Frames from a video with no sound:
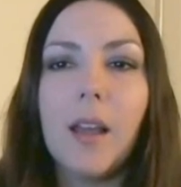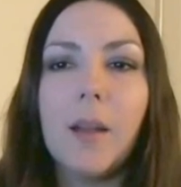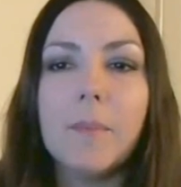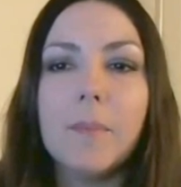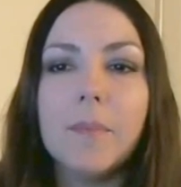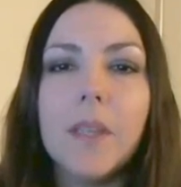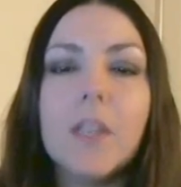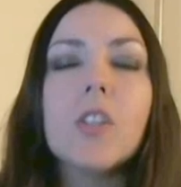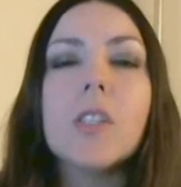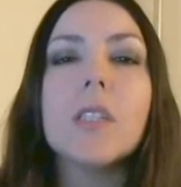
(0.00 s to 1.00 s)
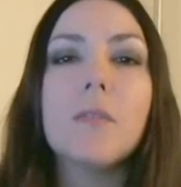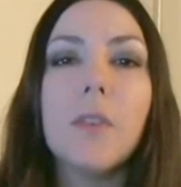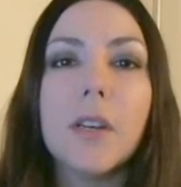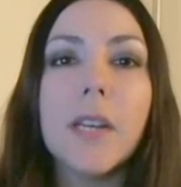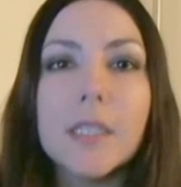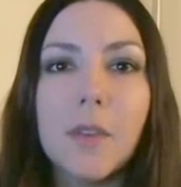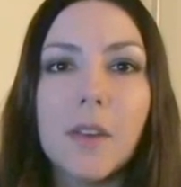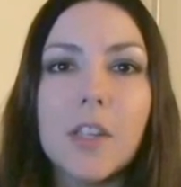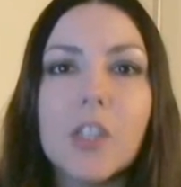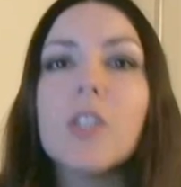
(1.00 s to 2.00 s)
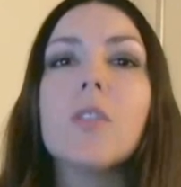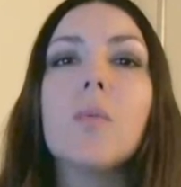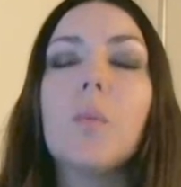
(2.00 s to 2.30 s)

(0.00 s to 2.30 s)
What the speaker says: and it's a very nice foundation.